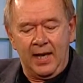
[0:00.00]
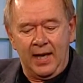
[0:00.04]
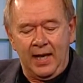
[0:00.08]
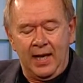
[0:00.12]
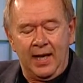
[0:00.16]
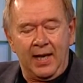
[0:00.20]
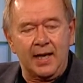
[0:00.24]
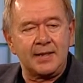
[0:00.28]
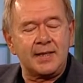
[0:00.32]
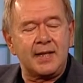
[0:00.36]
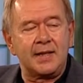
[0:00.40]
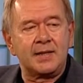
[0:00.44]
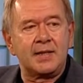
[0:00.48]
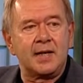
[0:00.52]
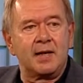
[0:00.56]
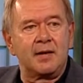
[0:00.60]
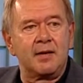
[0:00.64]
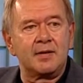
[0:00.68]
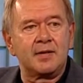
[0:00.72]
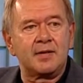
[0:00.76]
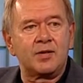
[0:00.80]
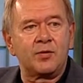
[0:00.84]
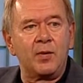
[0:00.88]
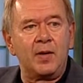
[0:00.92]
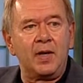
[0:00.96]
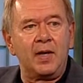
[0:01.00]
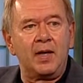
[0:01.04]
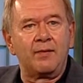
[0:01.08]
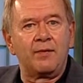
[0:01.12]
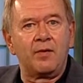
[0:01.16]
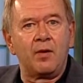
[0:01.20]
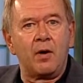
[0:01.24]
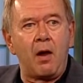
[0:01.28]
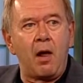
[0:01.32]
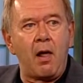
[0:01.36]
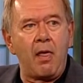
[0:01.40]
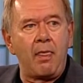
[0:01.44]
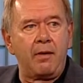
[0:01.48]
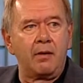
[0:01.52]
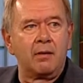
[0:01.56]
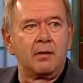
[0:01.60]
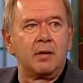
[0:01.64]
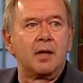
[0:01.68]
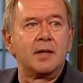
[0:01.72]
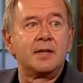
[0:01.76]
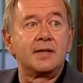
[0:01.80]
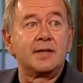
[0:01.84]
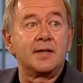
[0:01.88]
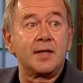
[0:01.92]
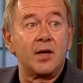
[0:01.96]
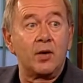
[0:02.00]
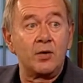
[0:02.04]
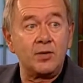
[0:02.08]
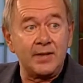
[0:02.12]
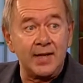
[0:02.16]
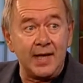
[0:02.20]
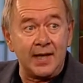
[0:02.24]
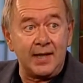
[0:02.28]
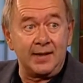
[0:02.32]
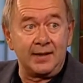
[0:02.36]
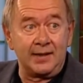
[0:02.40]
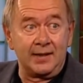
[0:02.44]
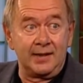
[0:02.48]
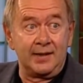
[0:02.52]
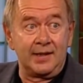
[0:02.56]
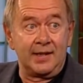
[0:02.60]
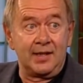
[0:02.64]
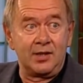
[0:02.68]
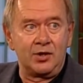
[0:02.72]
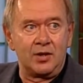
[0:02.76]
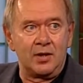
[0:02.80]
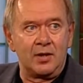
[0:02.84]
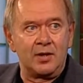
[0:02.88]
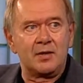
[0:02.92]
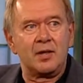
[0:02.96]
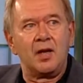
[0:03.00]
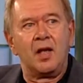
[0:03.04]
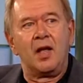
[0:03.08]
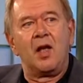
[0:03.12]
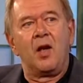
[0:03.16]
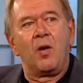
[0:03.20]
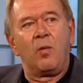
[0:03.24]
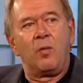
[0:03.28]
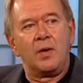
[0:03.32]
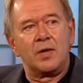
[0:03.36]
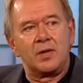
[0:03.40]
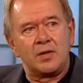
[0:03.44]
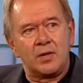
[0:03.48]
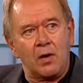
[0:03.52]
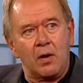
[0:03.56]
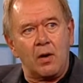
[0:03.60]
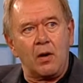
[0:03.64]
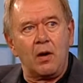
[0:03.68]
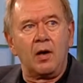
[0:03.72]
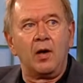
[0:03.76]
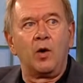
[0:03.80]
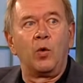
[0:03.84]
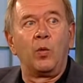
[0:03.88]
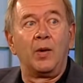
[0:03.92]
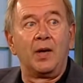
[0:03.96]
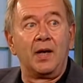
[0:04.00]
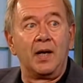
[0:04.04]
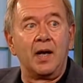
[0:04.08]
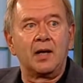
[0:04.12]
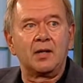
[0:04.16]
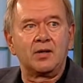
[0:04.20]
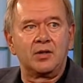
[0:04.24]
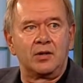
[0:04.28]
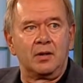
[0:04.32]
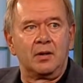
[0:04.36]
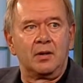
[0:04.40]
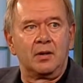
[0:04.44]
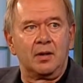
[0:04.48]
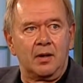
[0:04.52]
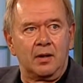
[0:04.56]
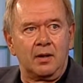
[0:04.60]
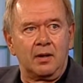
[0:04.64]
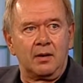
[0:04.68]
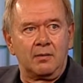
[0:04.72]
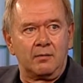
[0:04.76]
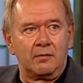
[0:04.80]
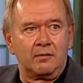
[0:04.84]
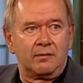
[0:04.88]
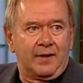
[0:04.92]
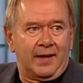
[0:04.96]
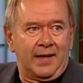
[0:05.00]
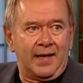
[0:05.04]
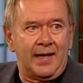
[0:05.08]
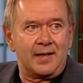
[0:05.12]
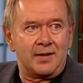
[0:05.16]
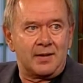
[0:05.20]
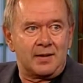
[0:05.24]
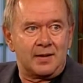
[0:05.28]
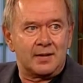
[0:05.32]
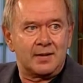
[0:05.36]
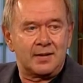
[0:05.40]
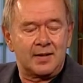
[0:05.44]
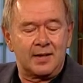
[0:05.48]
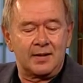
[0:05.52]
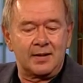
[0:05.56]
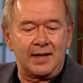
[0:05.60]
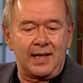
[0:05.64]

And as I started screening for other associated conditions, we saw a reduction of cases.